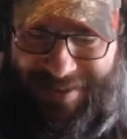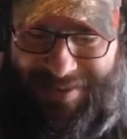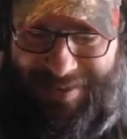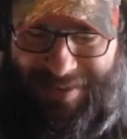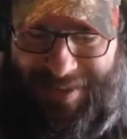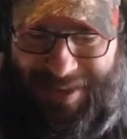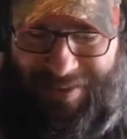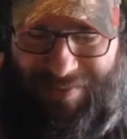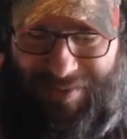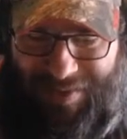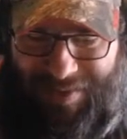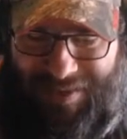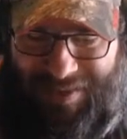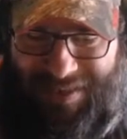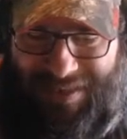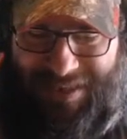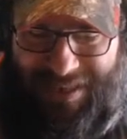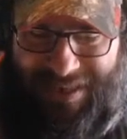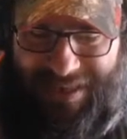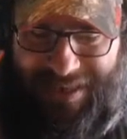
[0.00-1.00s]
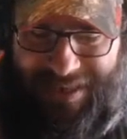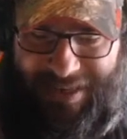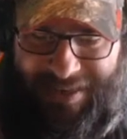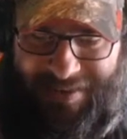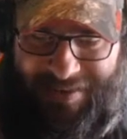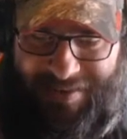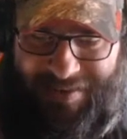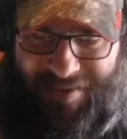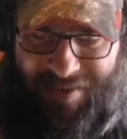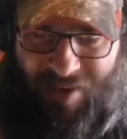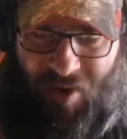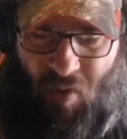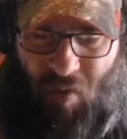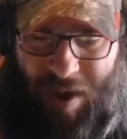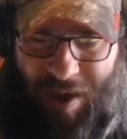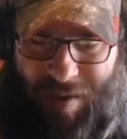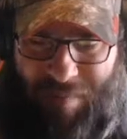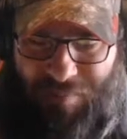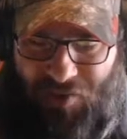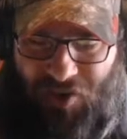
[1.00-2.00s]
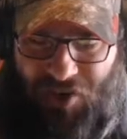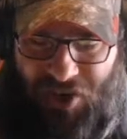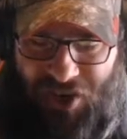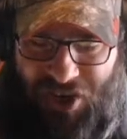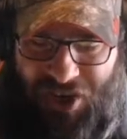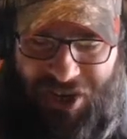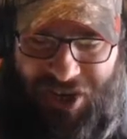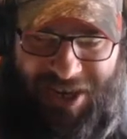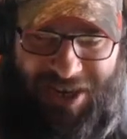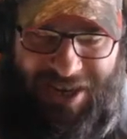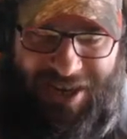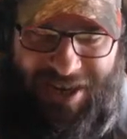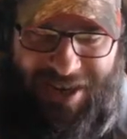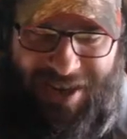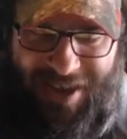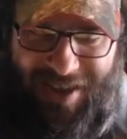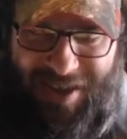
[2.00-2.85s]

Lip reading: like, let's see, OMG.